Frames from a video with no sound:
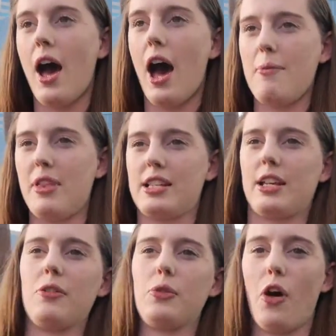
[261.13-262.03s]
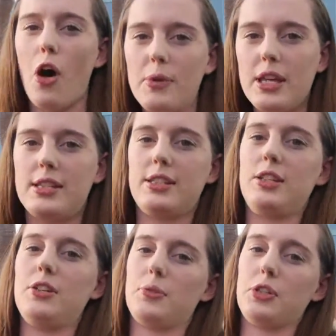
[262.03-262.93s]
That's kind of what the hobbyists
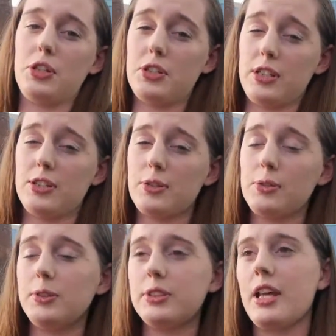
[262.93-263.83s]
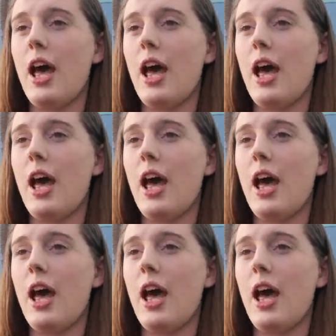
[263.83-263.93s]
use, what's used in schools.